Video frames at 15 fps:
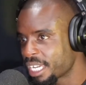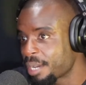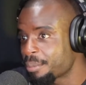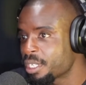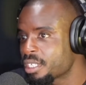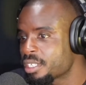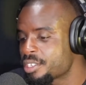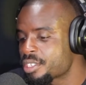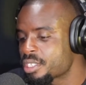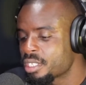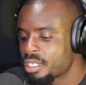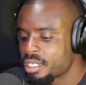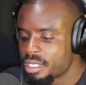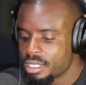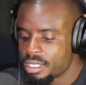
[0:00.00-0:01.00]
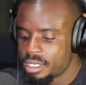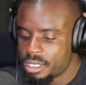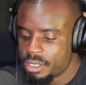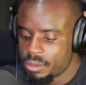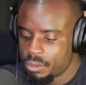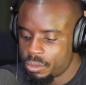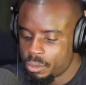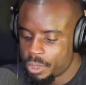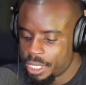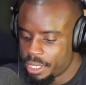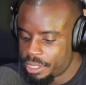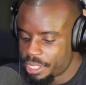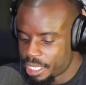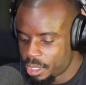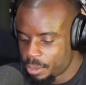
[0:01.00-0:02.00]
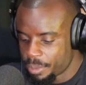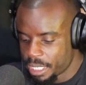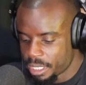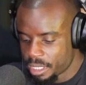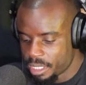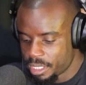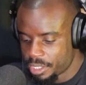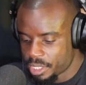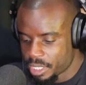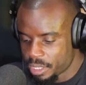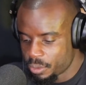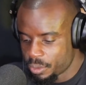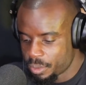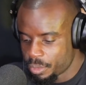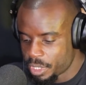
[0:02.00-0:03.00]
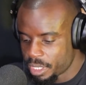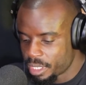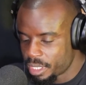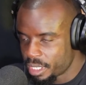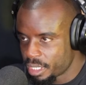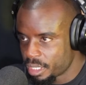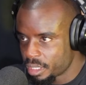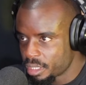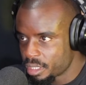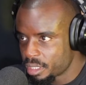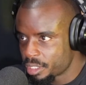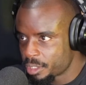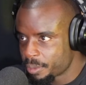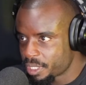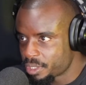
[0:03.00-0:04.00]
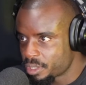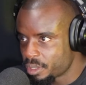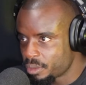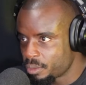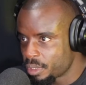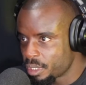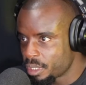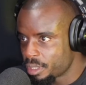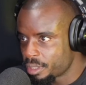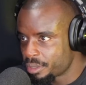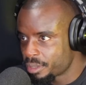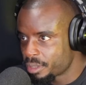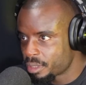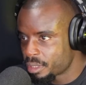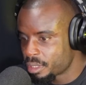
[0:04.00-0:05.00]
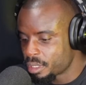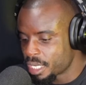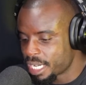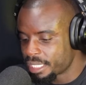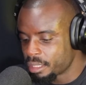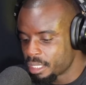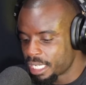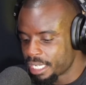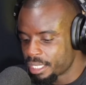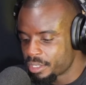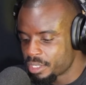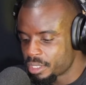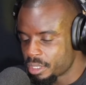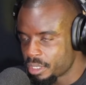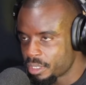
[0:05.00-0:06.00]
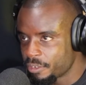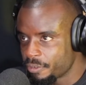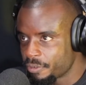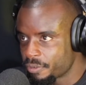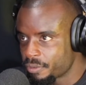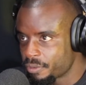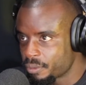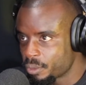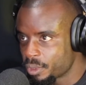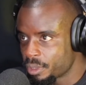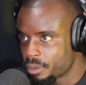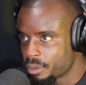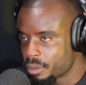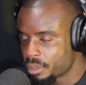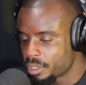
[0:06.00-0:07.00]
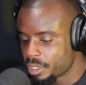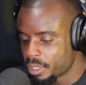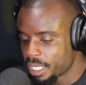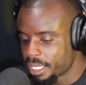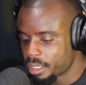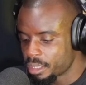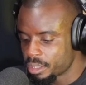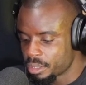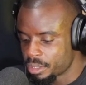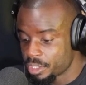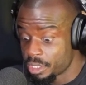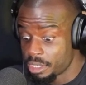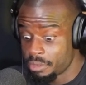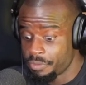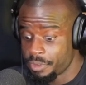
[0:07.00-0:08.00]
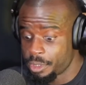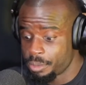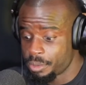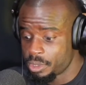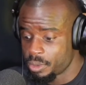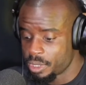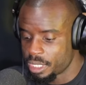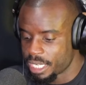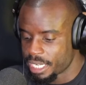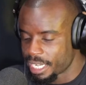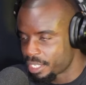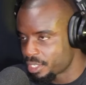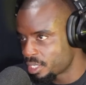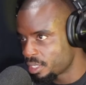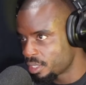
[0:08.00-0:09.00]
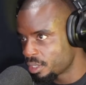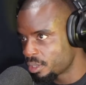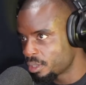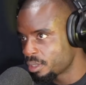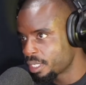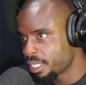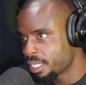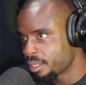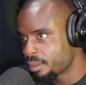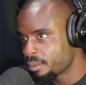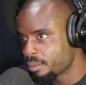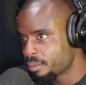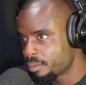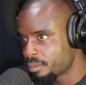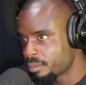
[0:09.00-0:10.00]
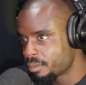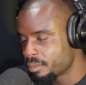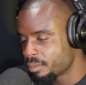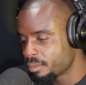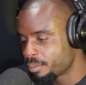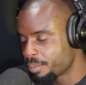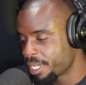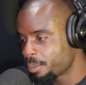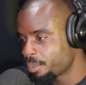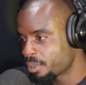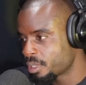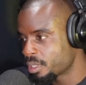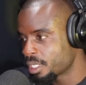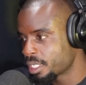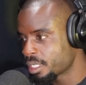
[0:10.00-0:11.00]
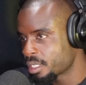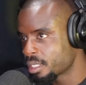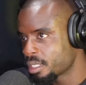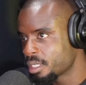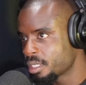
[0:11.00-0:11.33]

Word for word: I mean, because when you think about it, it's like with marketing, especially with online stuff. With so like, there's a difference between like SEO and pay per click.